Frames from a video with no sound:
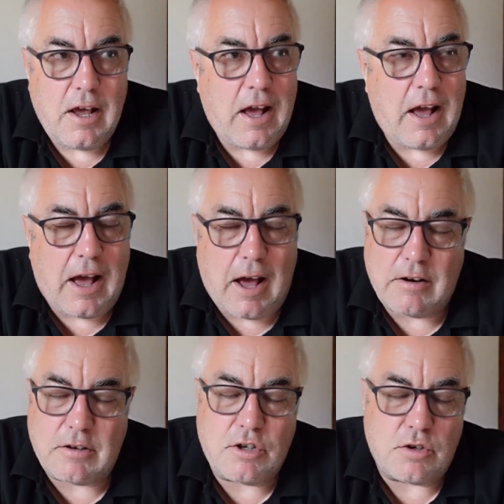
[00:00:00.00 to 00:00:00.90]

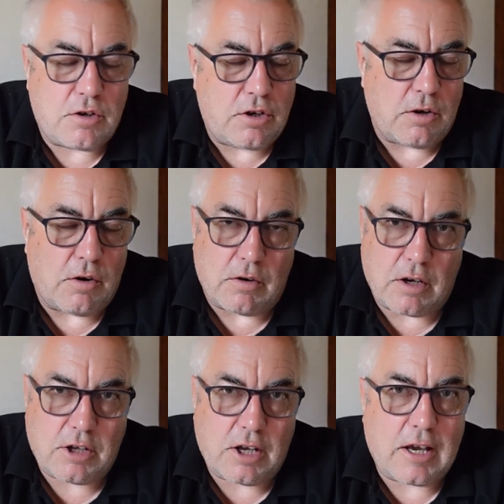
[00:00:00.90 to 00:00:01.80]
I just don't want to
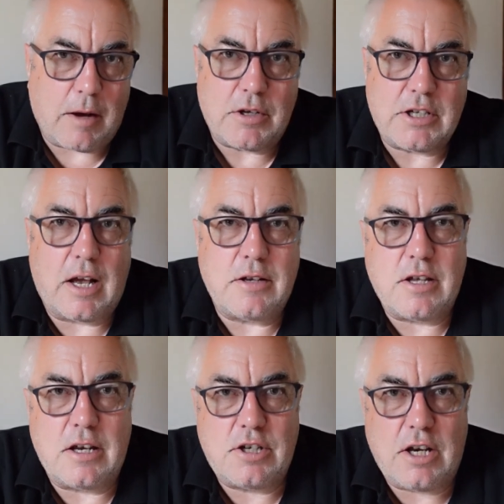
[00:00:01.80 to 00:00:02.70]
think how many times
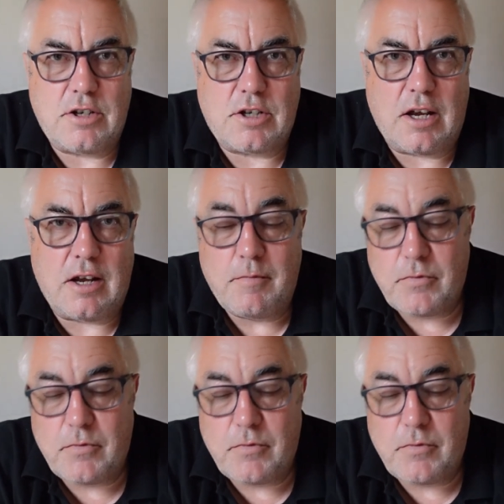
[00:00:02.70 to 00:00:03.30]
they change gear.